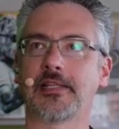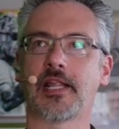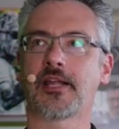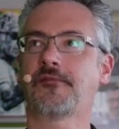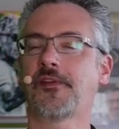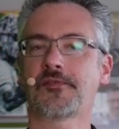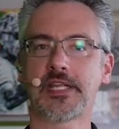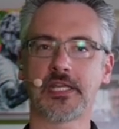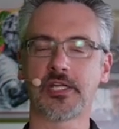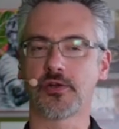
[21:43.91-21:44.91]
like
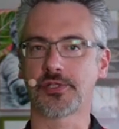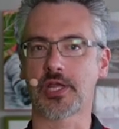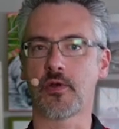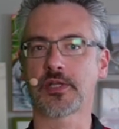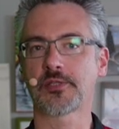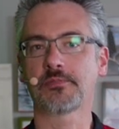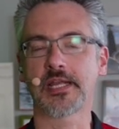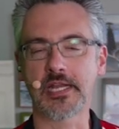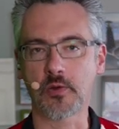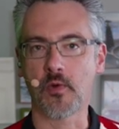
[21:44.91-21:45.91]
15 years ago
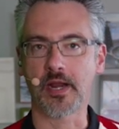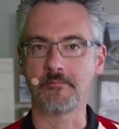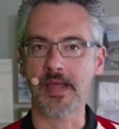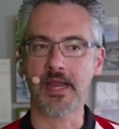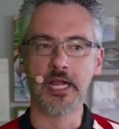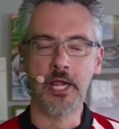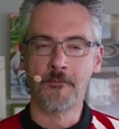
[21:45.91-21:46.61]
explaining what it meant,